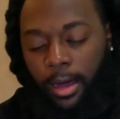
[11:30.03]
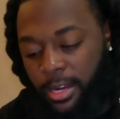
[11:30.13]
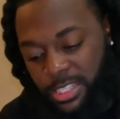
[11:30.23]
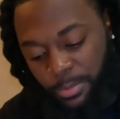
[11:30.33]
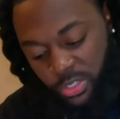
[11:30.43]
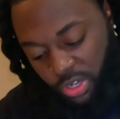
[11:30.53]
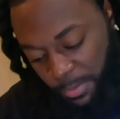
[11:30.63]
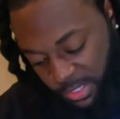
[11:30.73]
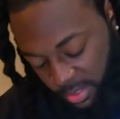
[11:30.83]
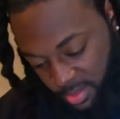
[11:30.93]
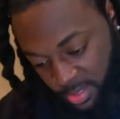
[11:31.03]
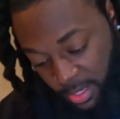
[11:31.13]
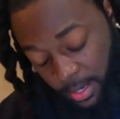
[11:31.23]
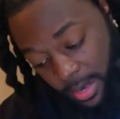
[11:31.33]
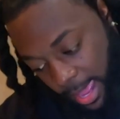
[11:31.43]
on subscriptions.
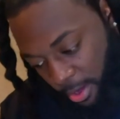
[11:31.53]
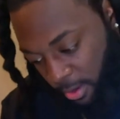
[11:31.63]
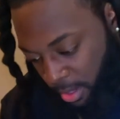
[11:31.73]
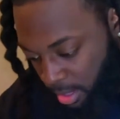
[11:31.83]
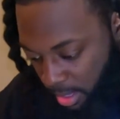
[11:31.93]
Now,